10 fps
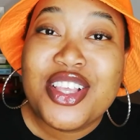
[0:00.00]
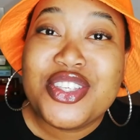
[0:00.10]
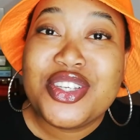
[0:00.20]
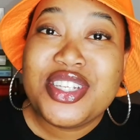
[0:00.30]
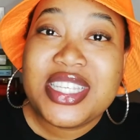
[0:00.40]

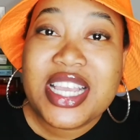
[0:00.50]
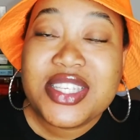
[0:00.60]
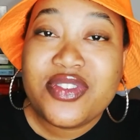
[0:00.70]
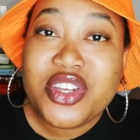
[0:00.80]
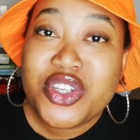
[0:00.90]
So
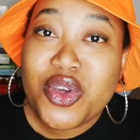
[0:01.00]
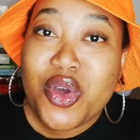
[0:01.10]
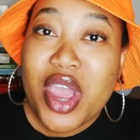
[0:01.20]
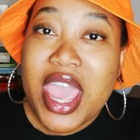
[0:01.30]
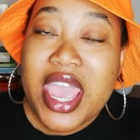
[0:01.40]
today's
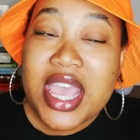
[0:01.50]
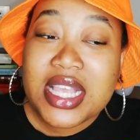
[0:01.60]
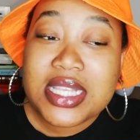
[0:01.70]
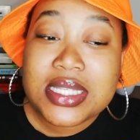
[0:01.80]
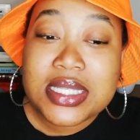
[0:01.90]
video
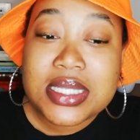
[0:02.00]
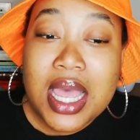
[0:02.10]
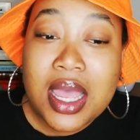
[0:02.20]
is,